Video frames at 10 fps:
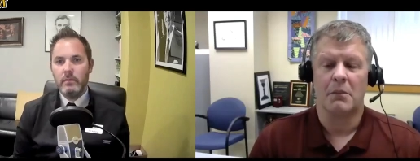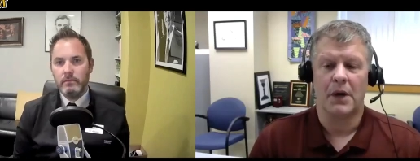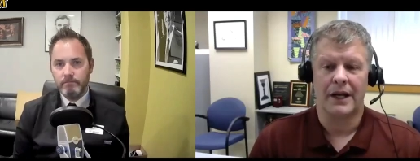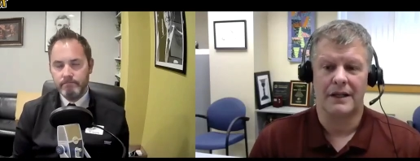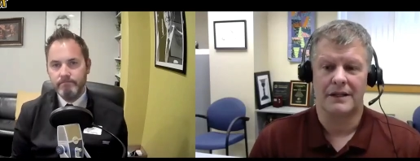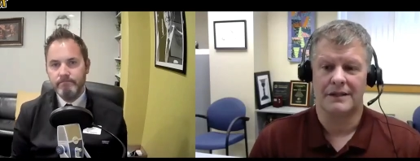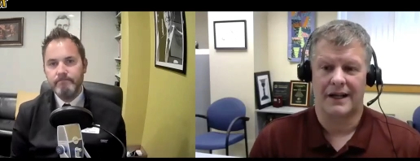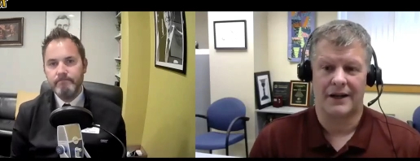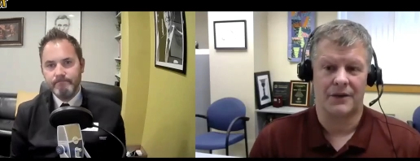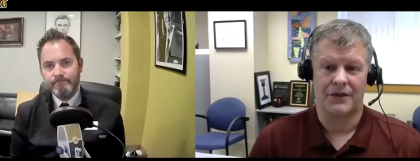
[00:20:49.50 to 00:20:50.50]
Speaker 1: But
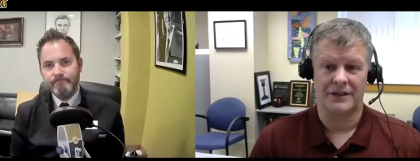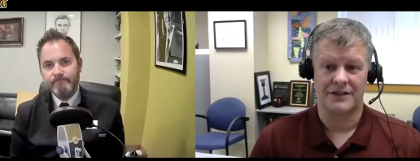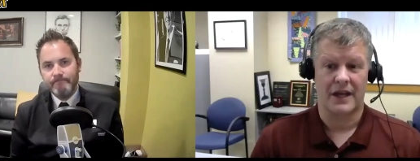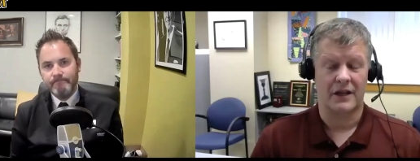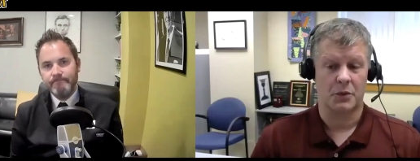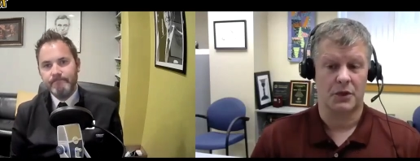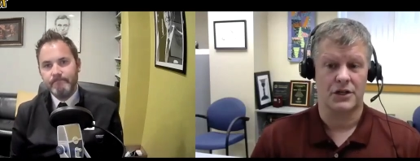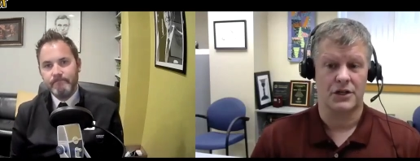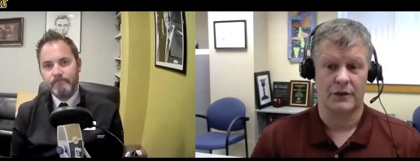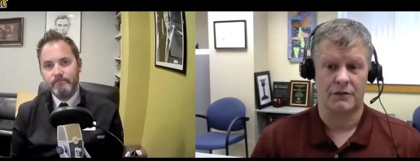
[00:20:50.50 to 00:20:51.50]
I don't think
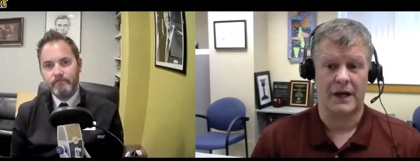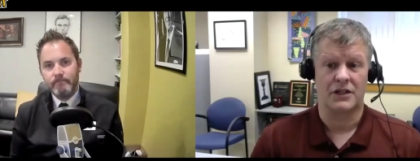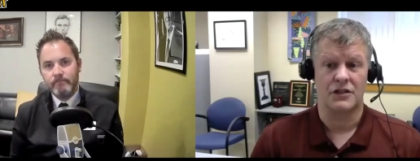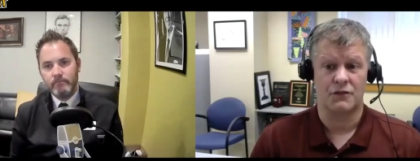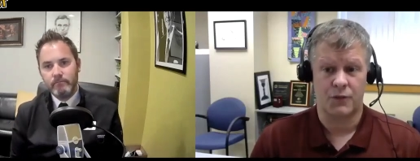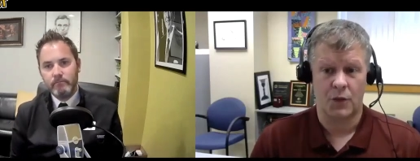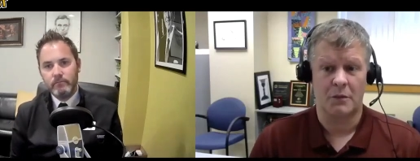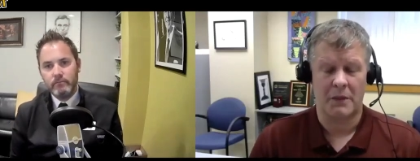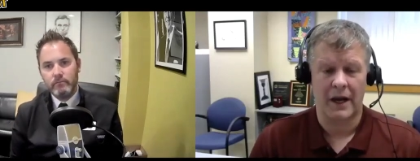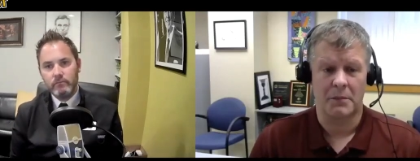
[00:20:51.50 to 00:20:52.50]
cycloplegic refractions
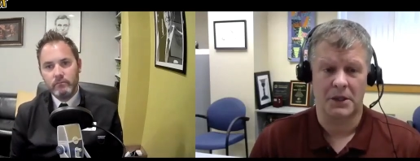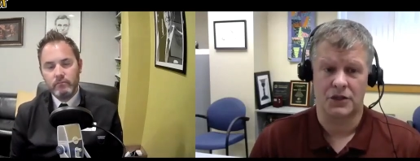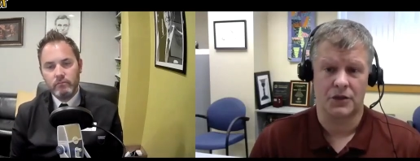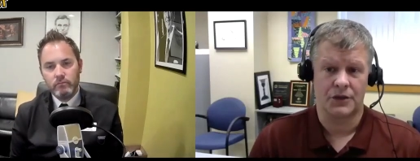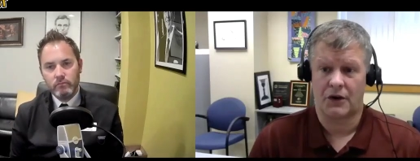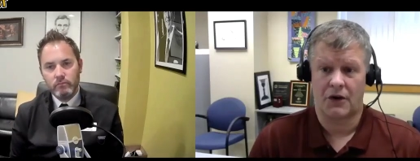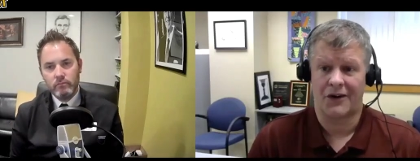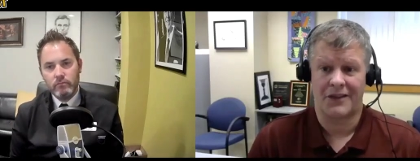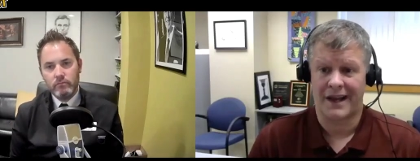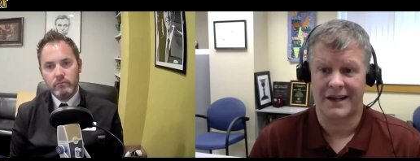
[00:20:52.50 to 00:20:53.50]
for myopic children
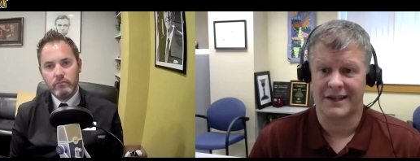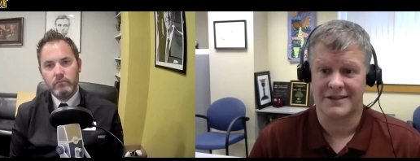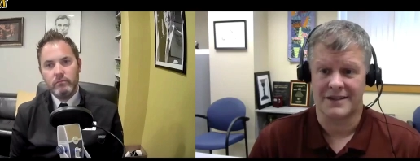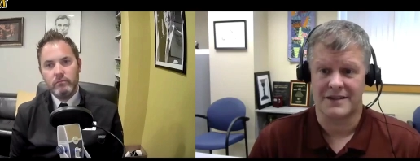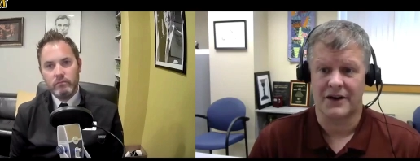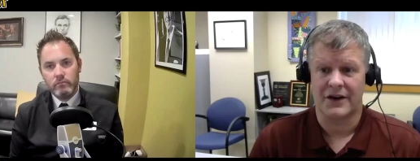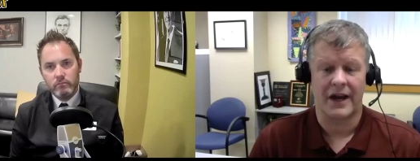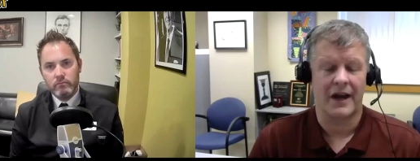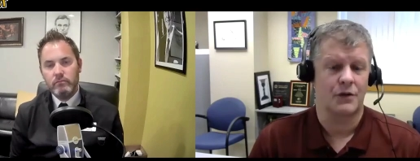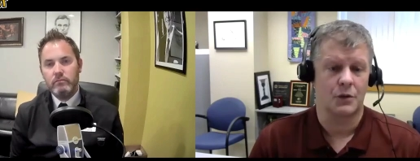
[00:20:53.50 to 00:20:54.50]
are that necessary
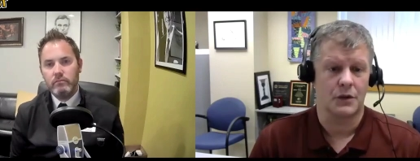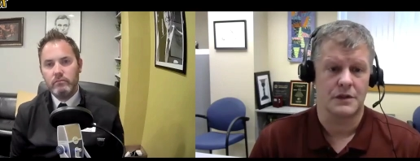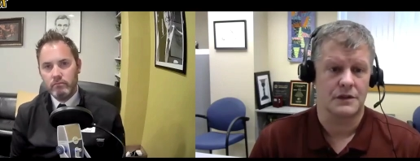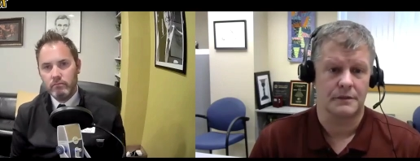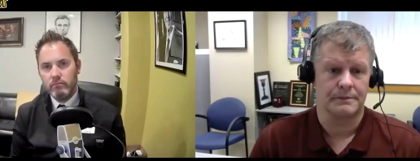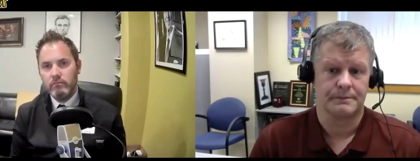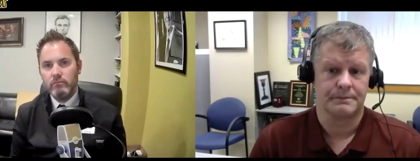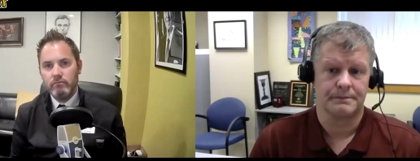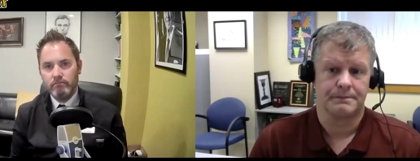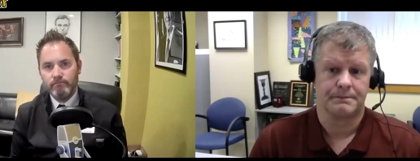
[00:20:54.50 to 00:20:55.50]
afterwards.
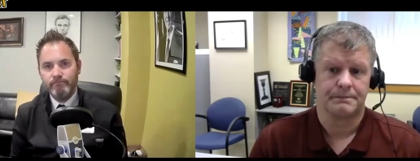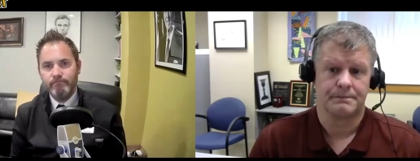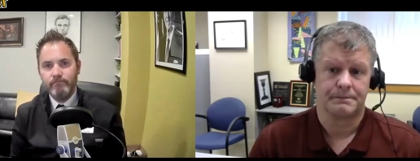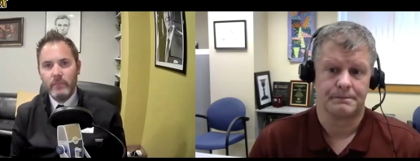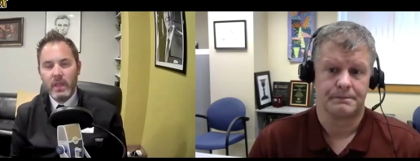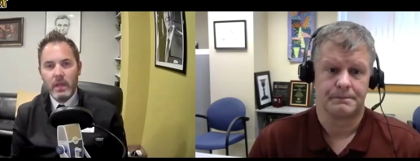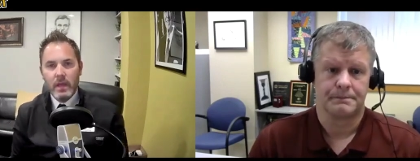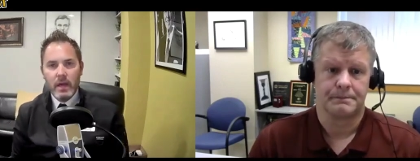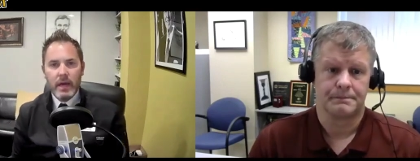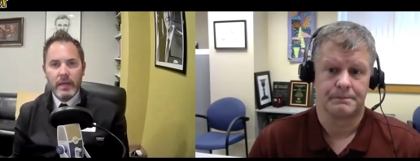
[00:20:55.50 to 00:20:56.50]
Speaker 2: Mm-hmm.
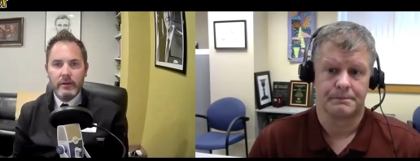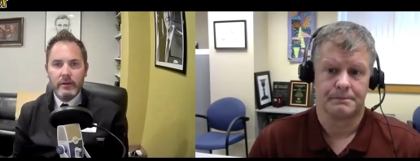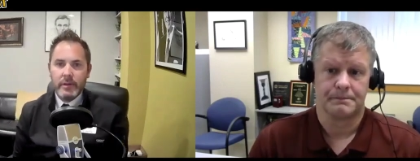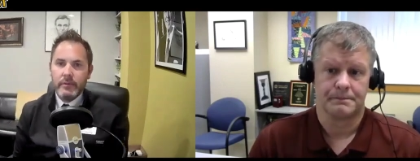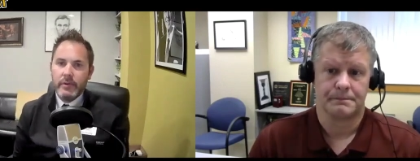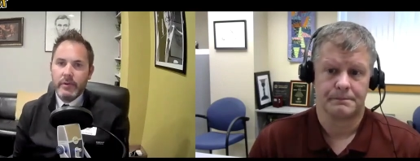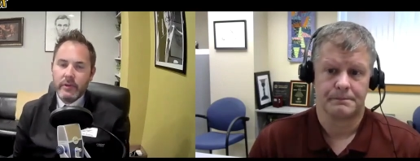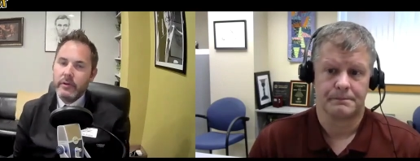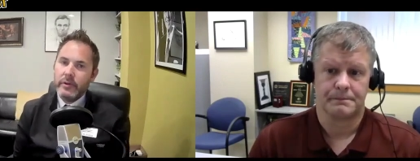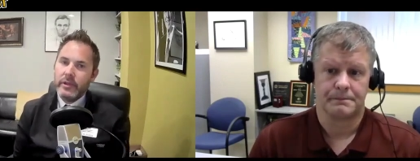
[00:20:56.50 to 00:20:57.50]
I agree with
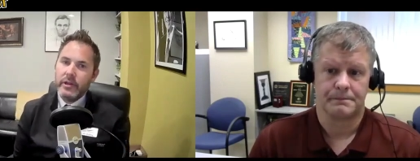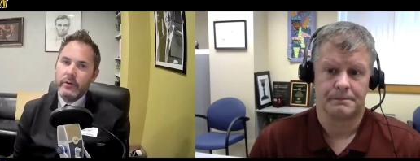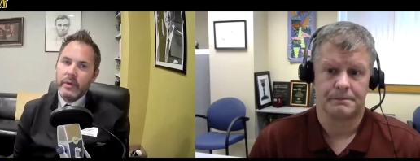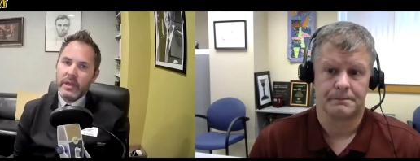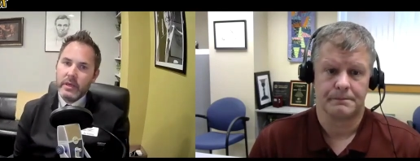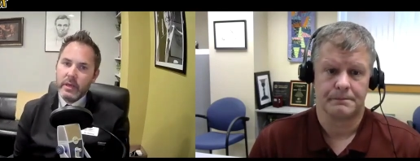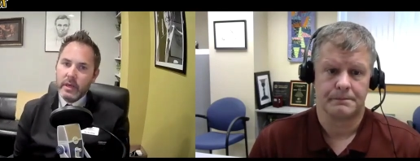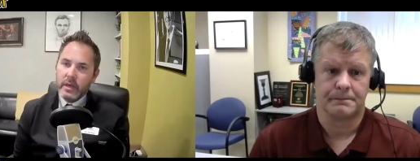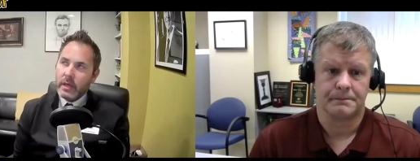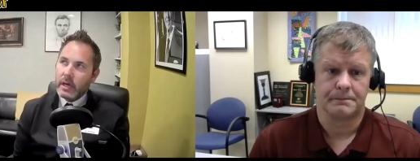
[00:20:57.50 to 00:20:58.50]
you. You know, we,
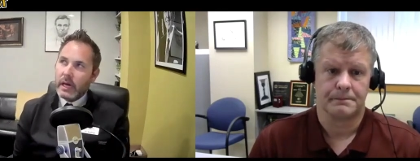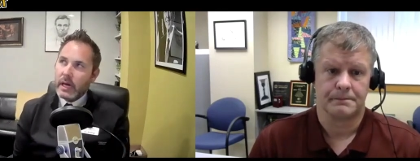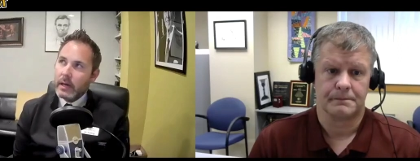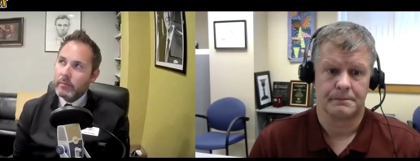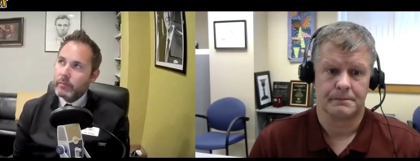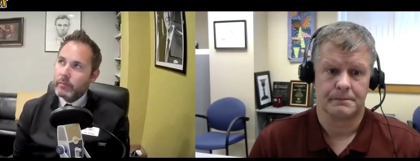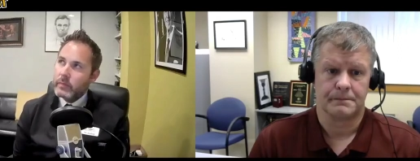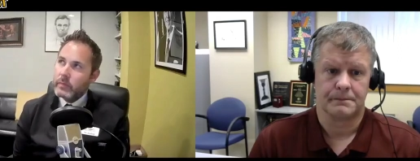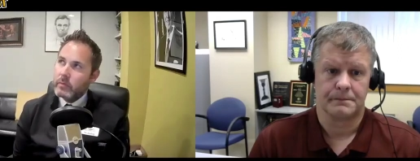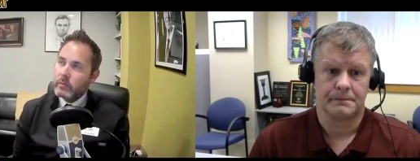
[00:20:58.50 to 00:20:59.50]
um,
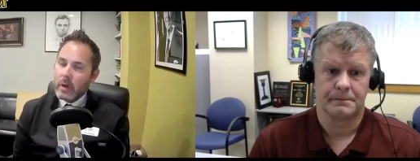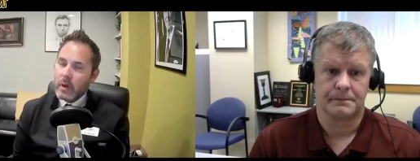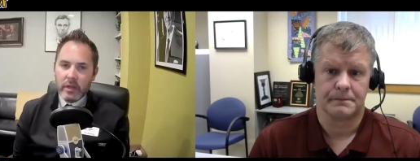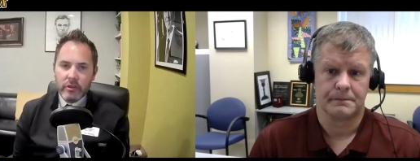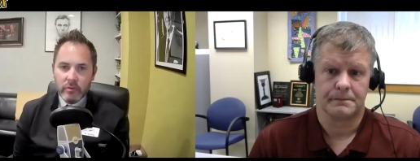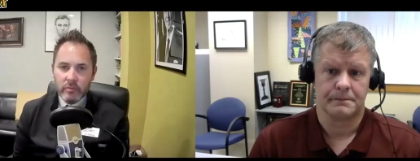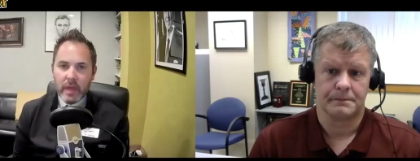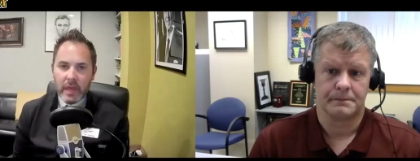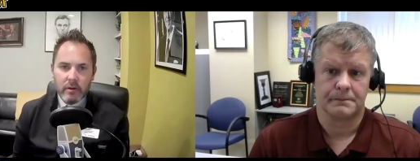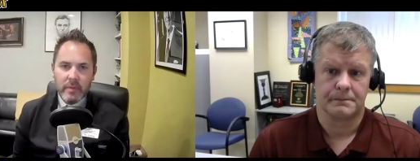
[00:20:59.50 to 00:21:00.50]
you
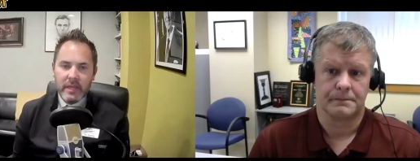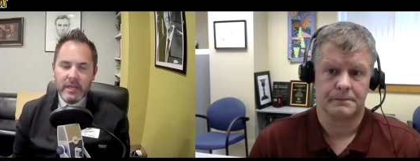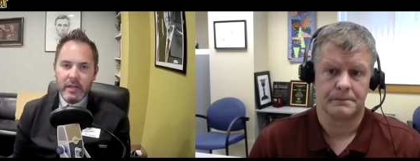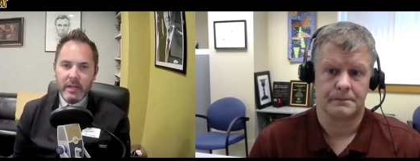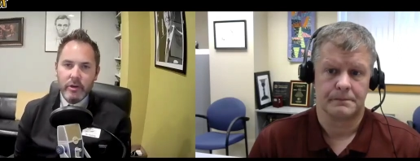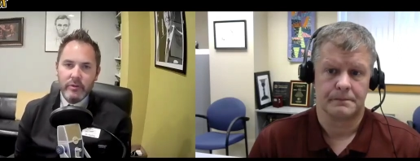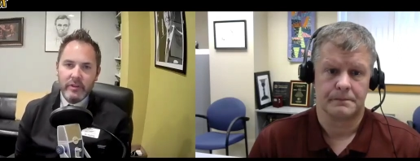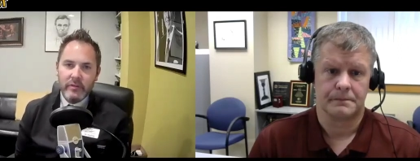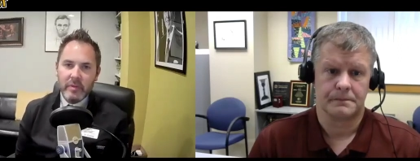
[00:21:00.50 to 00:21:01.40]
may or may not know this,